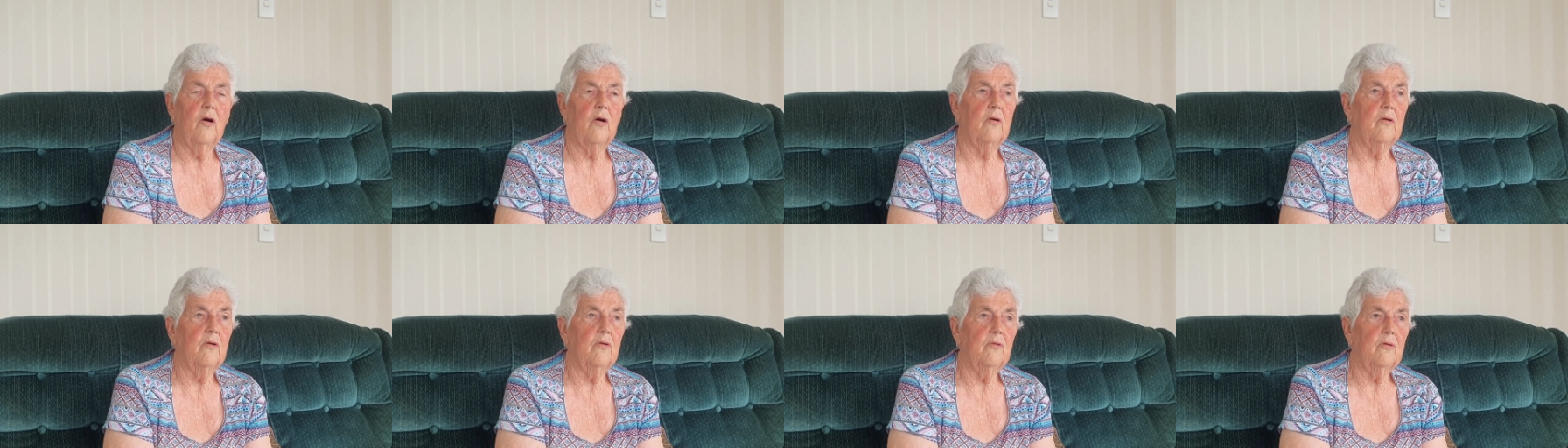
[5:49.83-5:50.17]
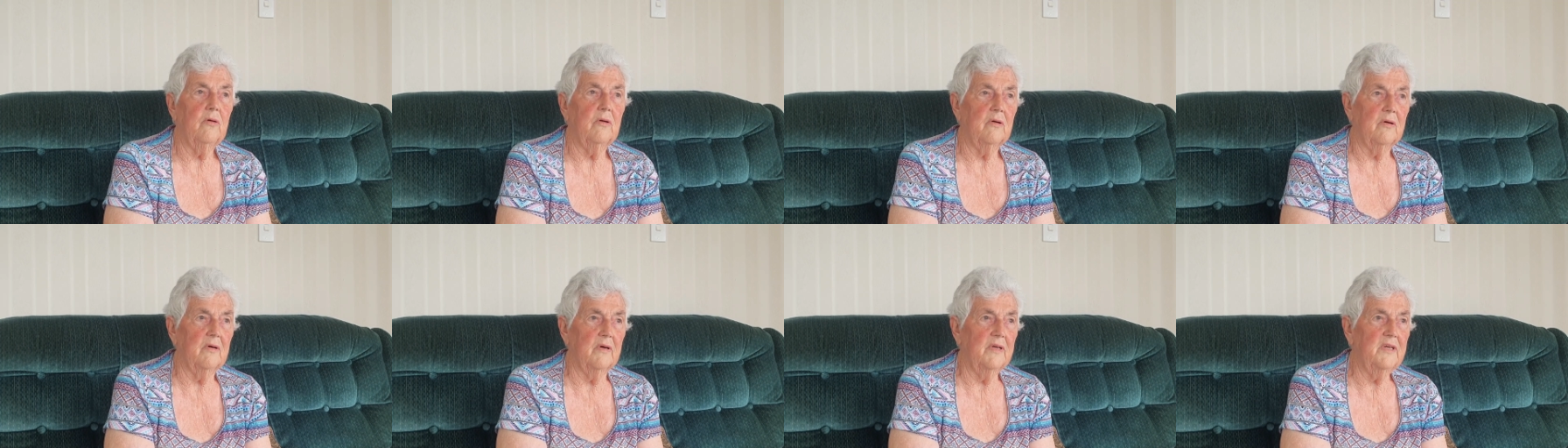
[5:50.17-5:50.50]

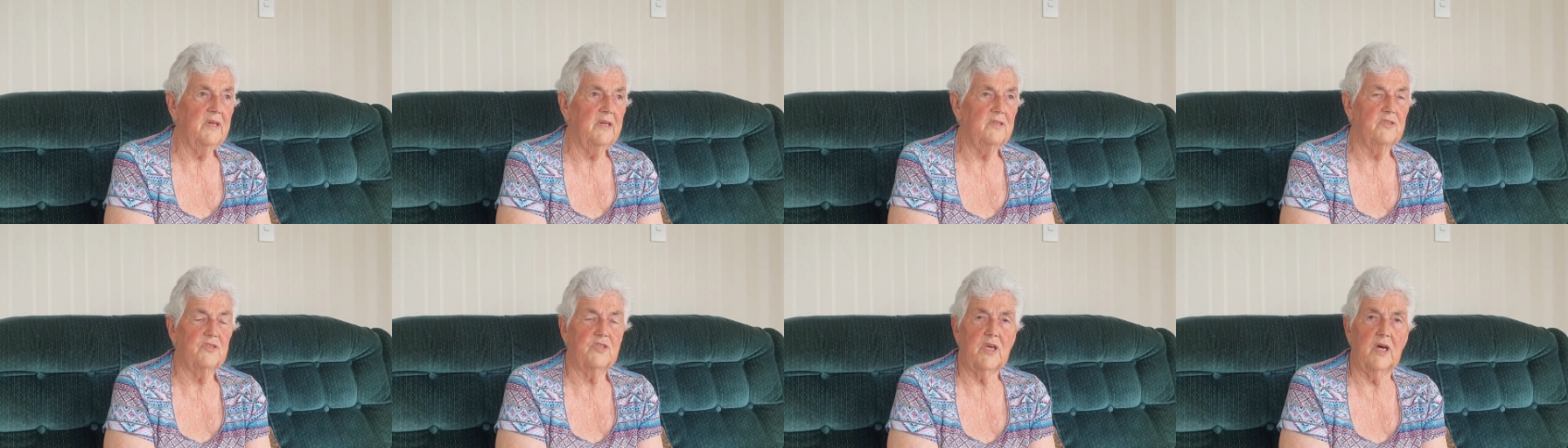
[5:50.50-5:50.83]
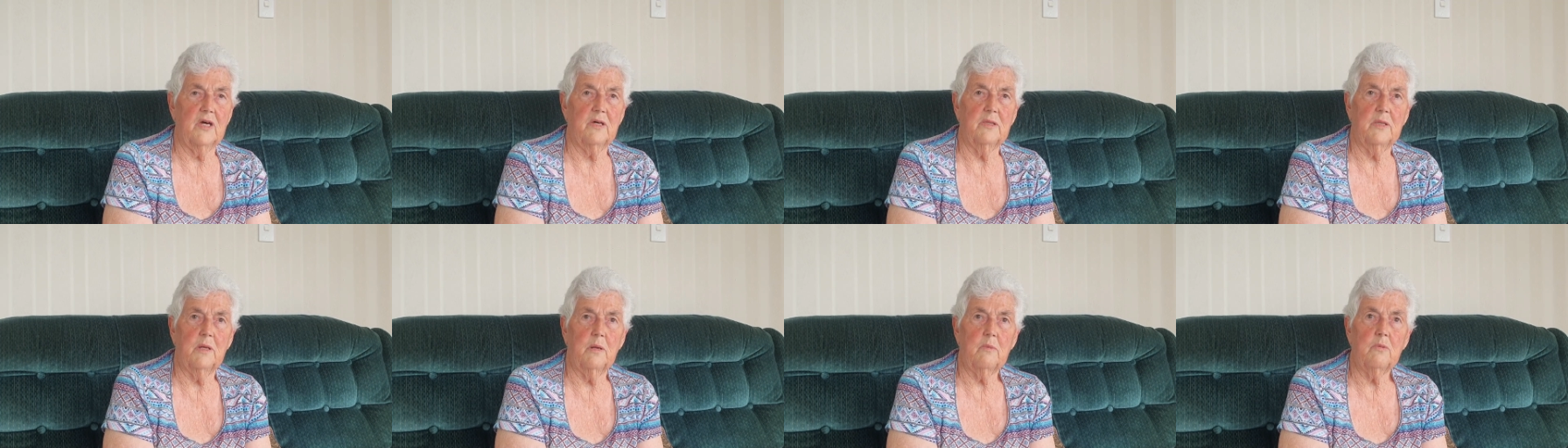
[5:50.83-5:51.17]
Oh, he'd
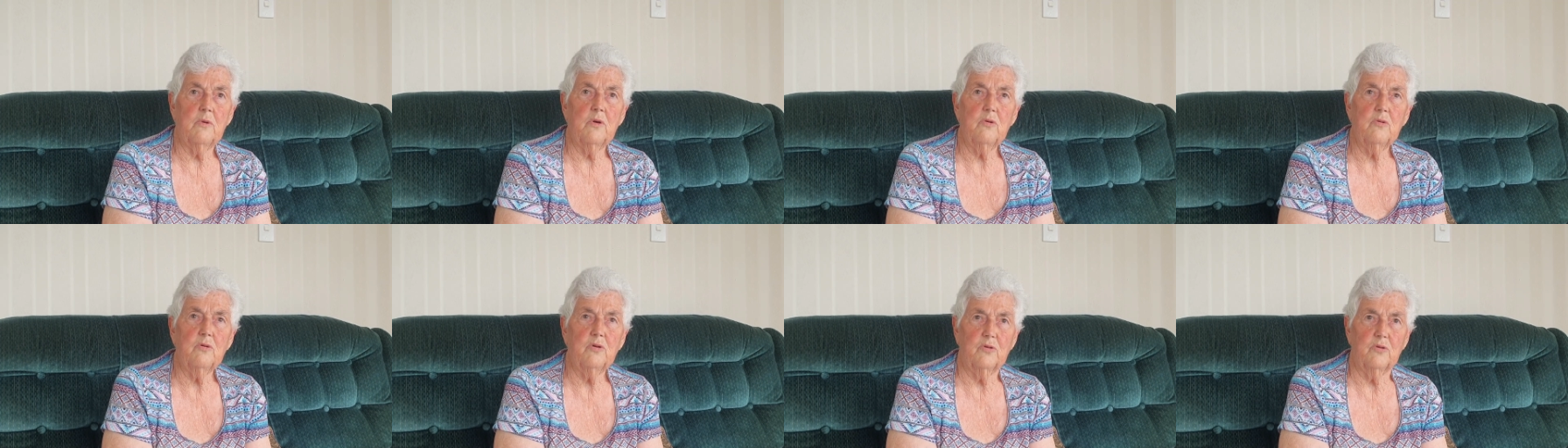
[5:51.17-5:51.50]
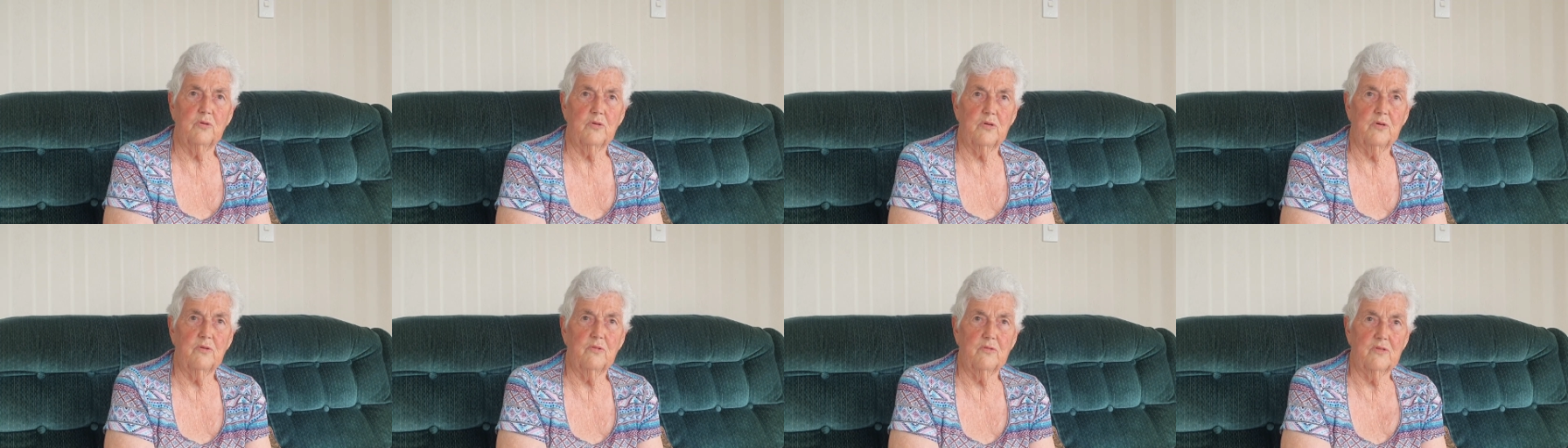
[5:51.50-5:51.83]
say they were all
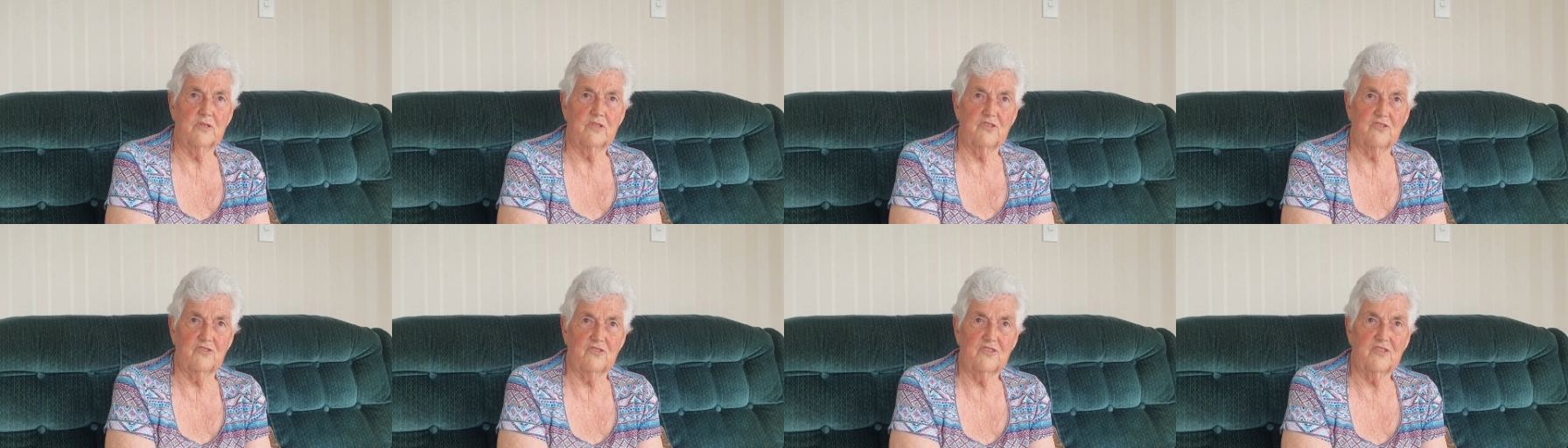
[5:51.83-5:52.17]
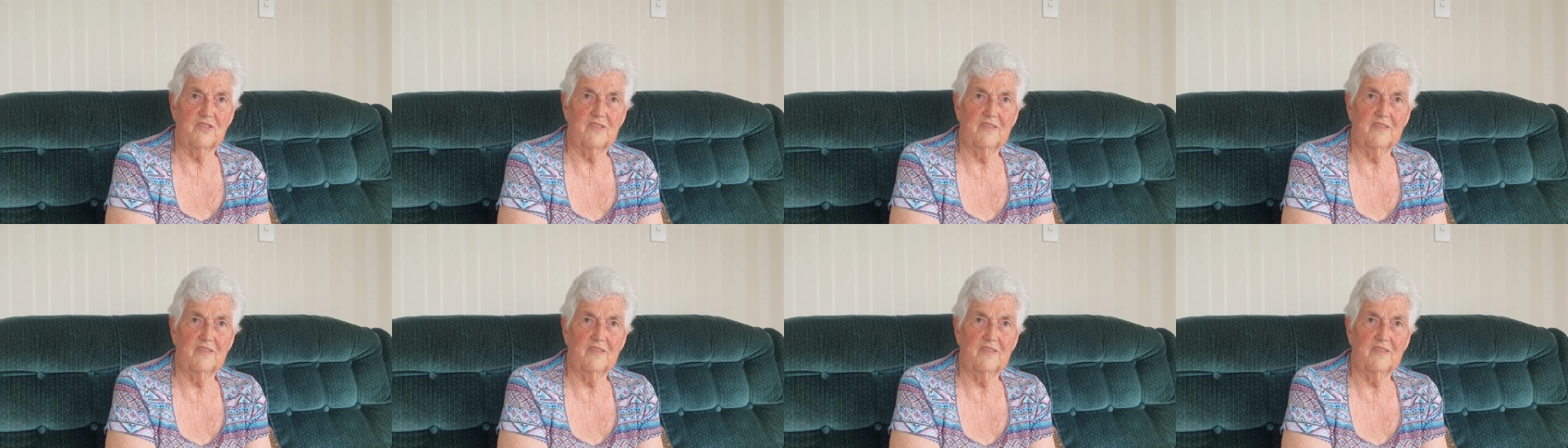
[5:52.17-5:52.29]
good horses.